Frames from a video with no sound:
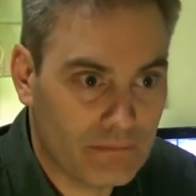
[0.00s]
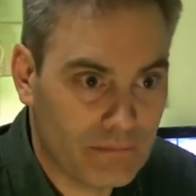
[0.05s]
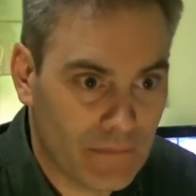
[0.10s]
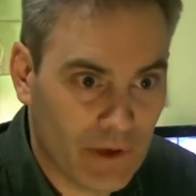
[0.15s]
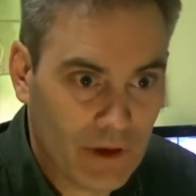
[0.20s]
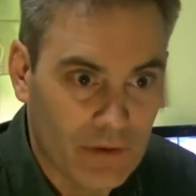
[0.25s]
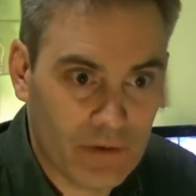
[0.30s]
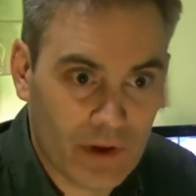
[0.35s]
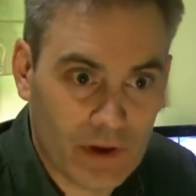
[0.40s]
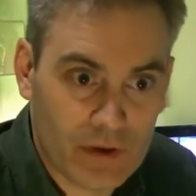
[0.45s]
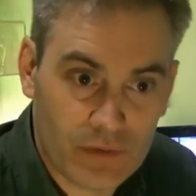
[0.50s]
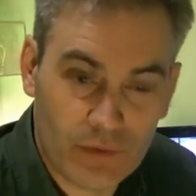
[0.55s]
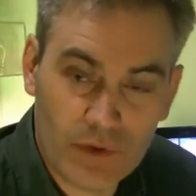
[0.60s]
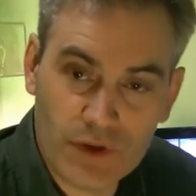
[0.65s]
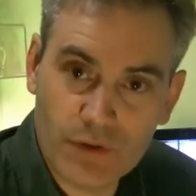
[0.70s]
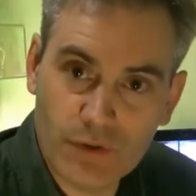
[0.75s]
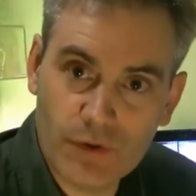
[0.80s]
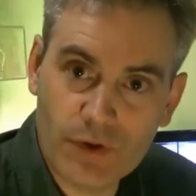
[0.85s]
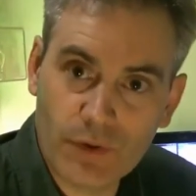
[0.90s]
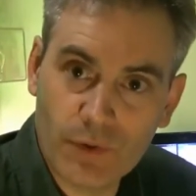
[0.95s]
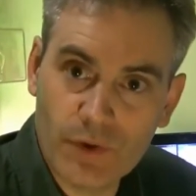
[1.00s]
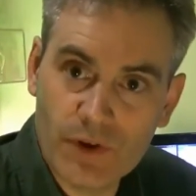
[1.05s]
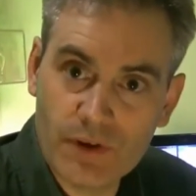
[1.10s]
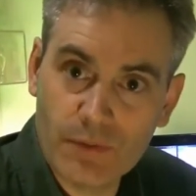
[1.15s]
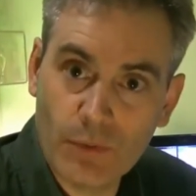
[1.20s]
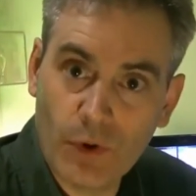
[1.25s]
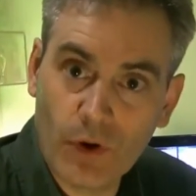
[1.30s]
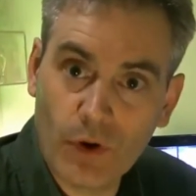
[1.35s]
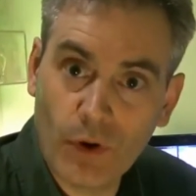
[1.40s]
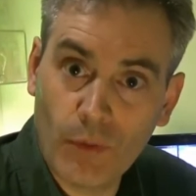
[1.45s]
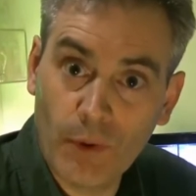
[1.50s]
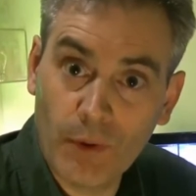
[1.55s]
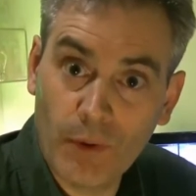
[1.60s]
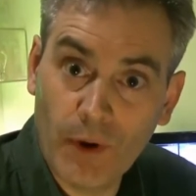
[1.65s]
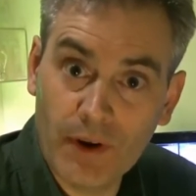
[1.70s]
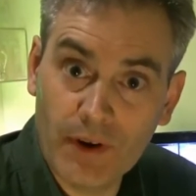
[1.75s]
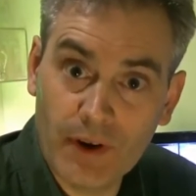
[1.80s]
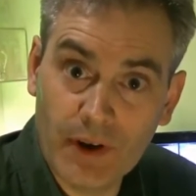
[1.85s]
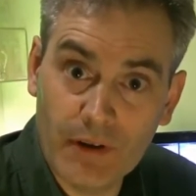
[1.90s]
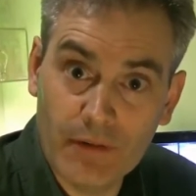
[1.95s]
Those original stories are what got me
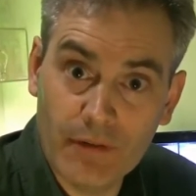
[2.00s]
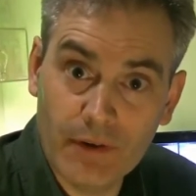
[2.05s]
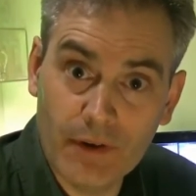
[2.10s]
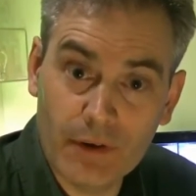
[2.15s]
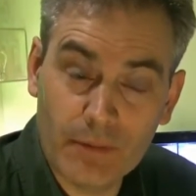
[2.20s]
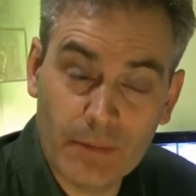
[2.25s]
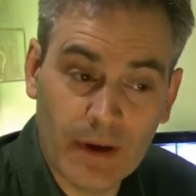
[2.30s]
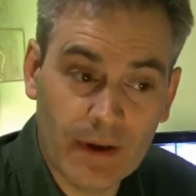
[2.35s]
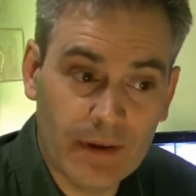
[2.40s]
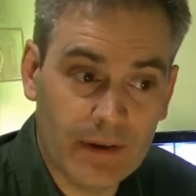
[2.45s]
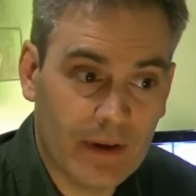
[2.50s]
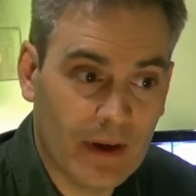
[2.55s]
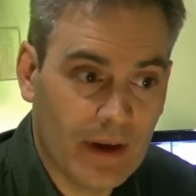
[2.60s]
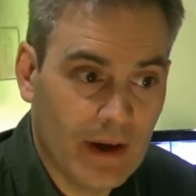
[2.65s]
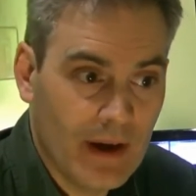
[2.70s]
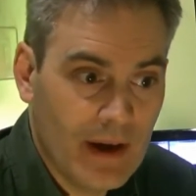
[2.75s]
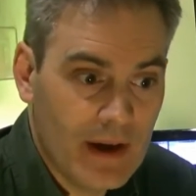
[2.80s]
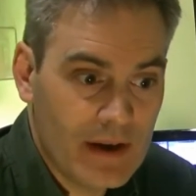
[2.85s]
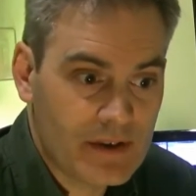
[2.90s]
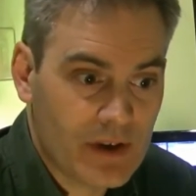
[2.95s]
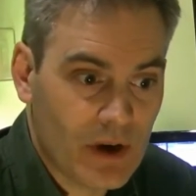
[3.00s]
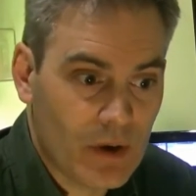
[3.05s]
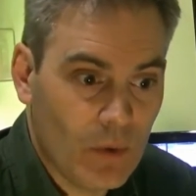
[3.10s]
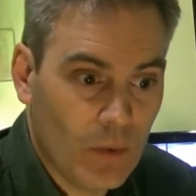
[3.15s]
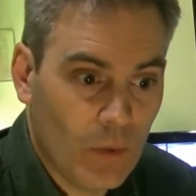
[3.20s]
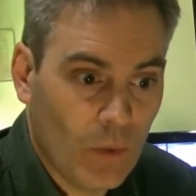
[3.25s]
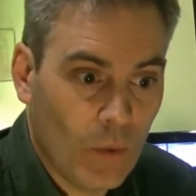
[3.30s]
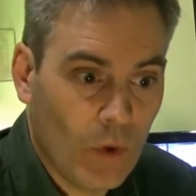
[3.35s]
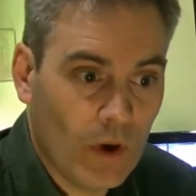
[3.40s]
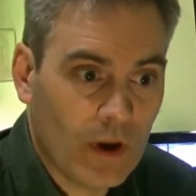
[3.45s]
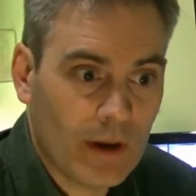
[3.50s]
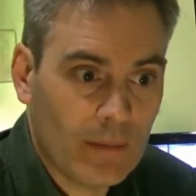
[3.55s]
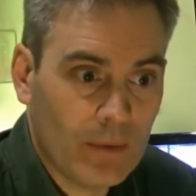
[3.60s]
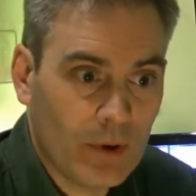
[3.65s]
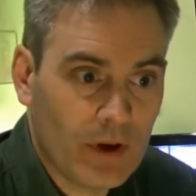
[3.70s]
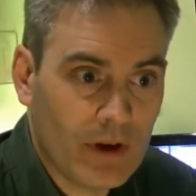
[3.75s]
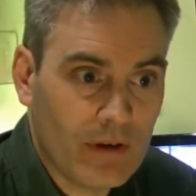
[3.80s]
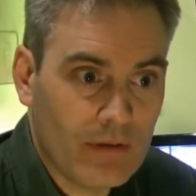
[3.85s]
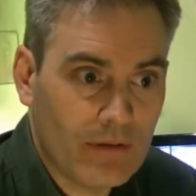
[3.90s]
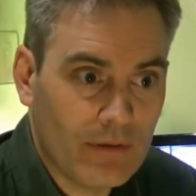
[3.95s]
writing in the first place. So what I'm
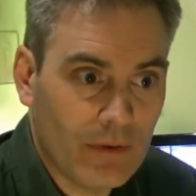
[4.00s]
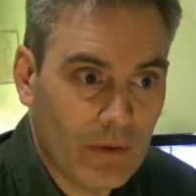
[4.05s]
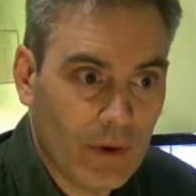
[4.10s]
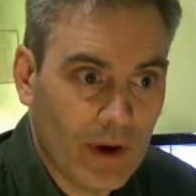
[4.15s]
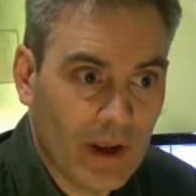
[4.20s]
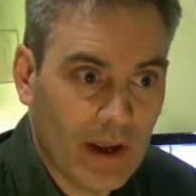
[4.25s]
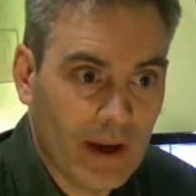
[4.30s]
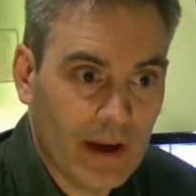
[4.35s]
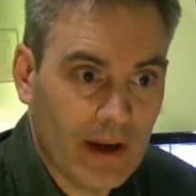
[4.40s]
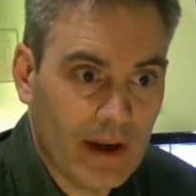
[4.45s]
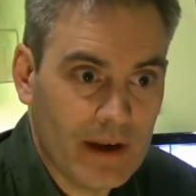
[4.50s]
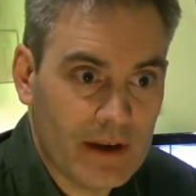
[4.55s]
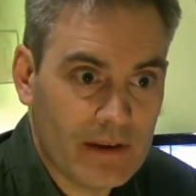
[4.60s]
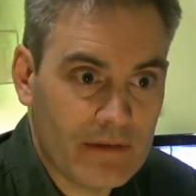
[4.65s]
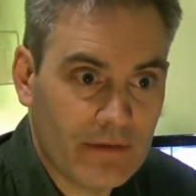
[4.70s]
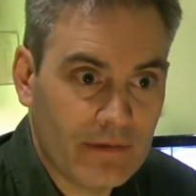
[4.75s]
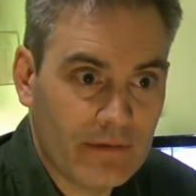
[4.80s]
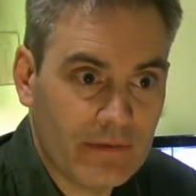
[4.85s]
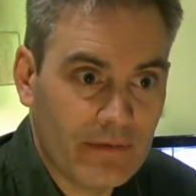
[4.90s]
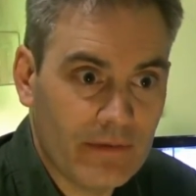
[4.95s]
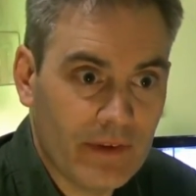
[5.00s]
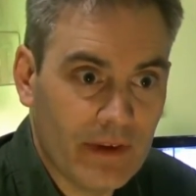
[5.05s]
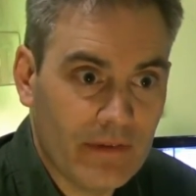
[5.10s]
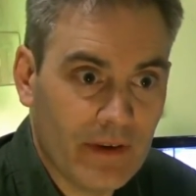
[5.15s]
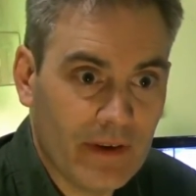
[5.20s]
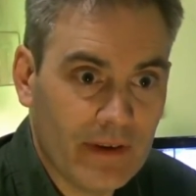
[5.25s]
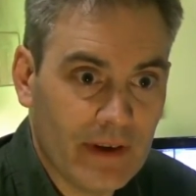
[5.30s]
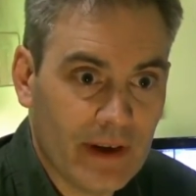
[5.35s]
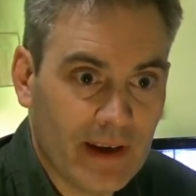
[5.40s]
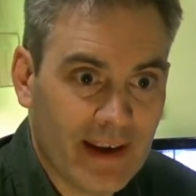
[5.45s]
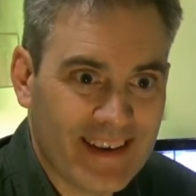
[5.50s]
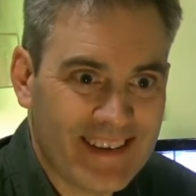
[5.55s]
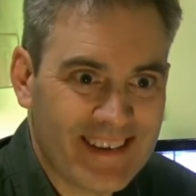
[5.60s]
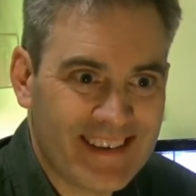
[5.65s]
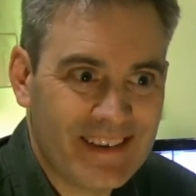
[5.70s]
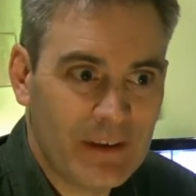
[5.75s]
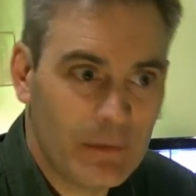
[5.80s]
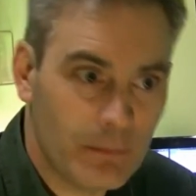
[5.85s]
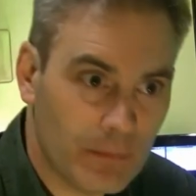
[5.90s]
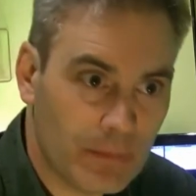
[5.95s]
looking for here is the funding
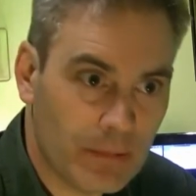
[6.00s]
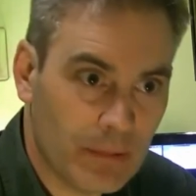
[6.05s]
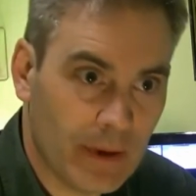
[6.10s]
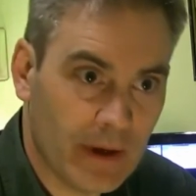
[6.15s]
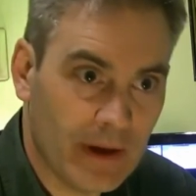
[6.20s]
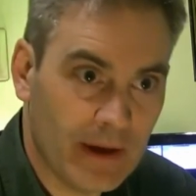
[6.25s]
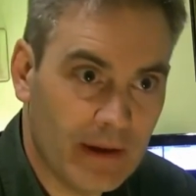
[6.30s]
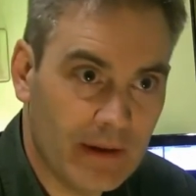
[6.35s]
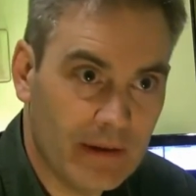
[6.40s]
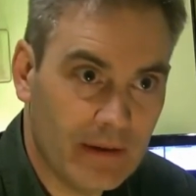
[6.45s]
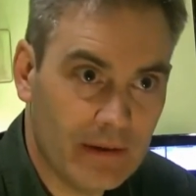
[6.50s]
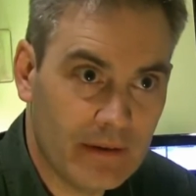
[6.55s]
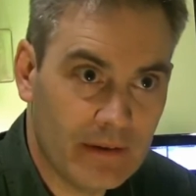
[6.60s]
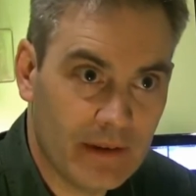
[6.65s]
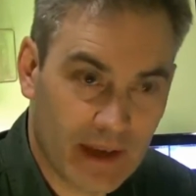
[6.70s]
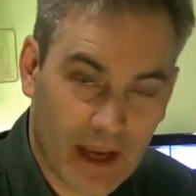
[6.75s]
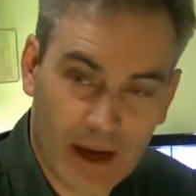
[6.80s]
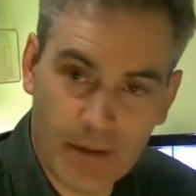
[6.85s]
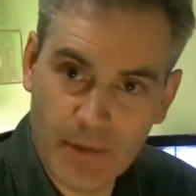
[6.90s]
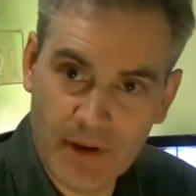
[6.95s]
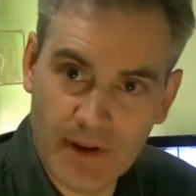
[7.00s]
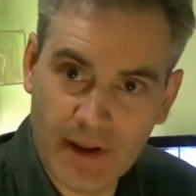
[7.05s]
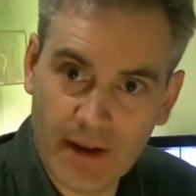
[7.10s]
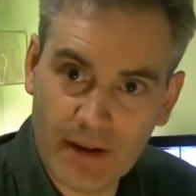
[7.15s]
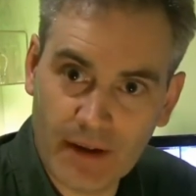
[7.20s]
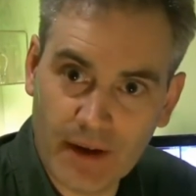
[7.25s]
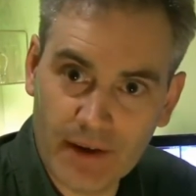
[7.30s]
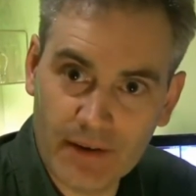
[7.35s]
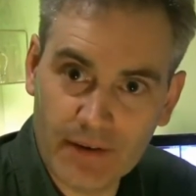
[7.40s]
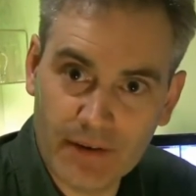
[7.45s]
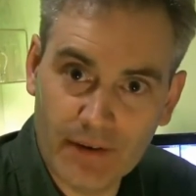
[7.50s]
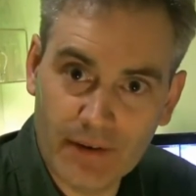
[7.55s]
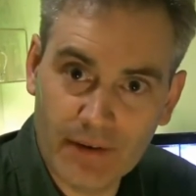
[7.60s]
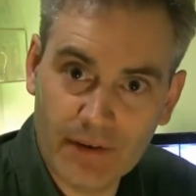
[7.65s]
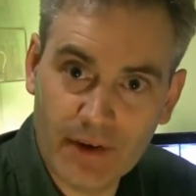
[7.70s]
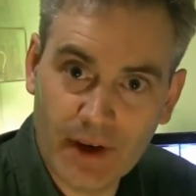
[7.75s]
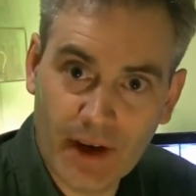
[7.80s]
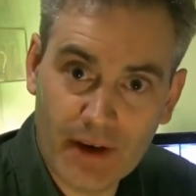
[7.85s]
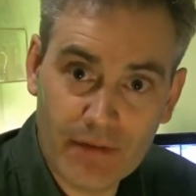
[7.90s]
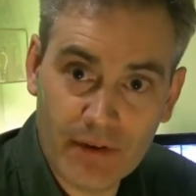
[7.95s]
simply to get me that
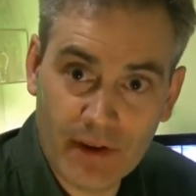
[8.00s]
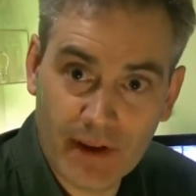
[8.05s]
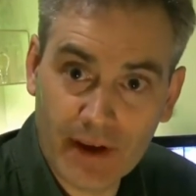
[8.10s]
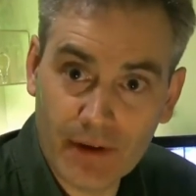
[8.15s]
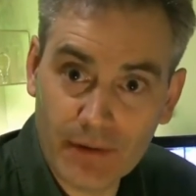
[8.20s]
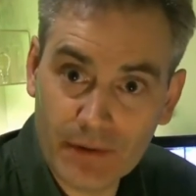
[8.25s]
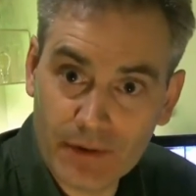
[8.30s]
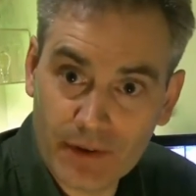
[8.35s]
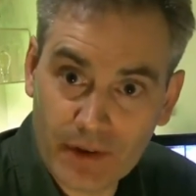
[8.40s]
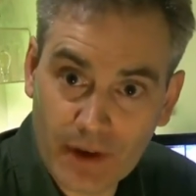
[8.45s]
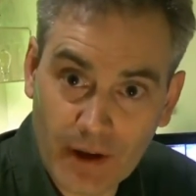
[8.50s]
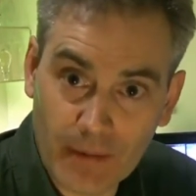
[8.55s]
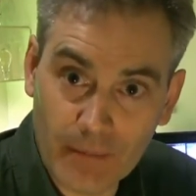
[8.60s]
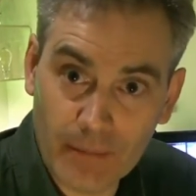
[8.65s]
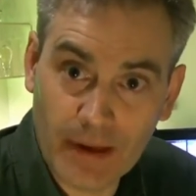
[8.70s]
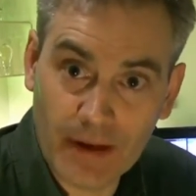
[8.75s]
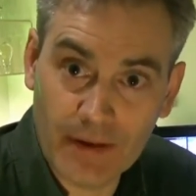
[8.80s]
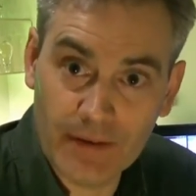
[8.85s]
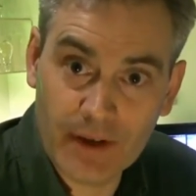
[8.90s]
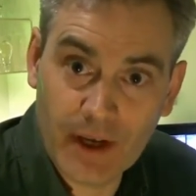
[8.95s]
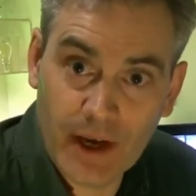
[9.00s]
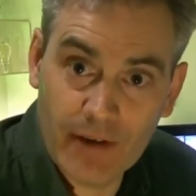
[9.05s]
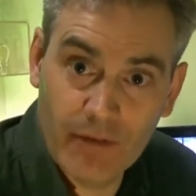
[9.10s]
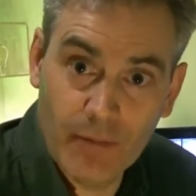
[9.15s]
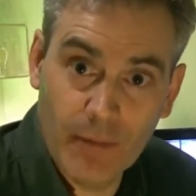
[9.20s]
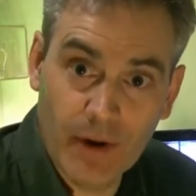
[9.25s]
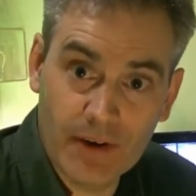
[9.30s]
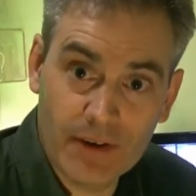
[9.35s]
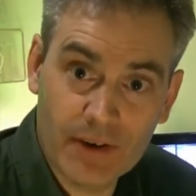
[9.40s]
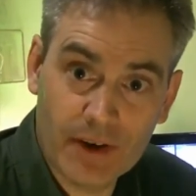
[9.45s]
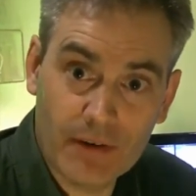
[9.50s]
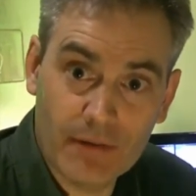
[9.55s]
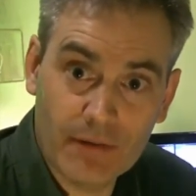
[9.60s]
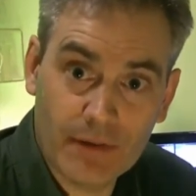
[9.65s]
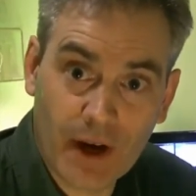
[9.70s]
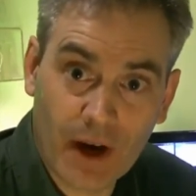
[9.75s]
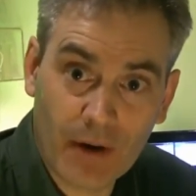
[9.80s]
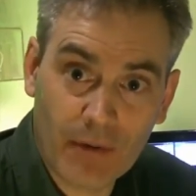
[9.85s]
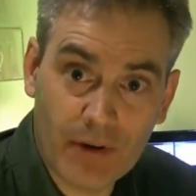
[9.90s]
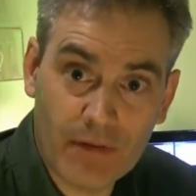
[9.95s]
license. Everything else I'm planning to cover myself,
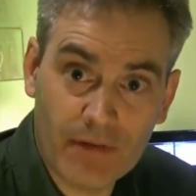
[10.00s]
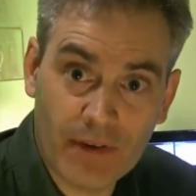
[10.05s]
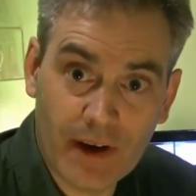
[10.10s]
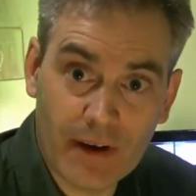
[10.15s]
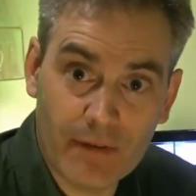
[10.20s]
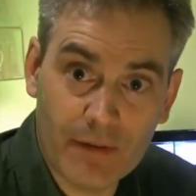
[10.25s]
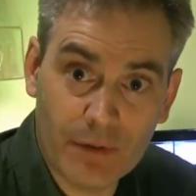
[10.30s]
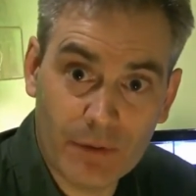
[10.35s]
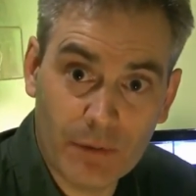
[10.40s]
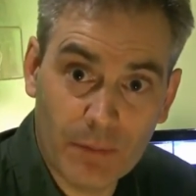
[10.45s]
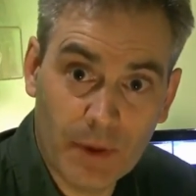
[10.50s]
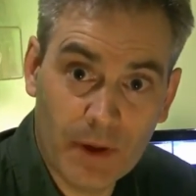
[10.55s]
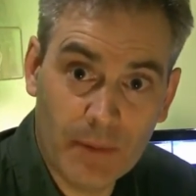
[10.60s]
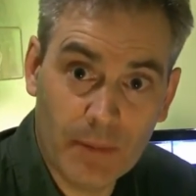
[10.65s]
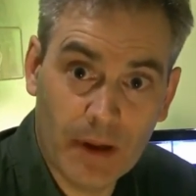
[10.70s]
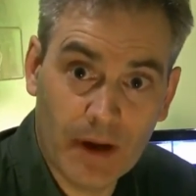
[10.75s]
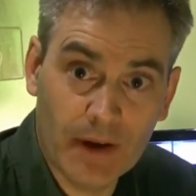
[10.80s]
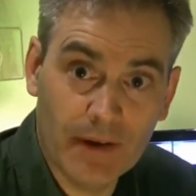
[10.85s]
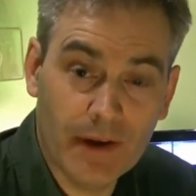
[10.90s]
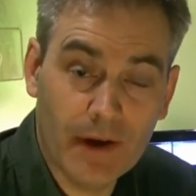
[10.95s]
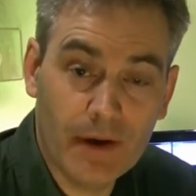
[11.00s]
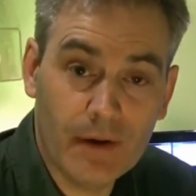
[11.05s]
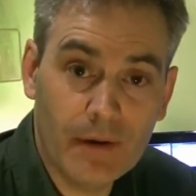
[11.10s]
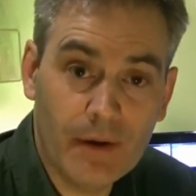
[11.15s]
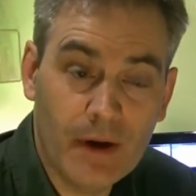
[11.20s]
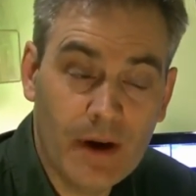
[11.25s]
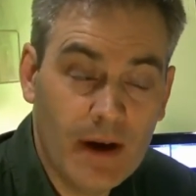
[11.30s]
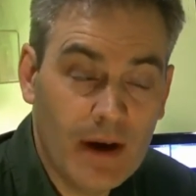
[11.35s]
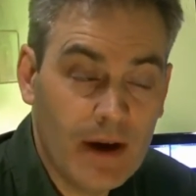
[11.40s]
curry favours with people I know,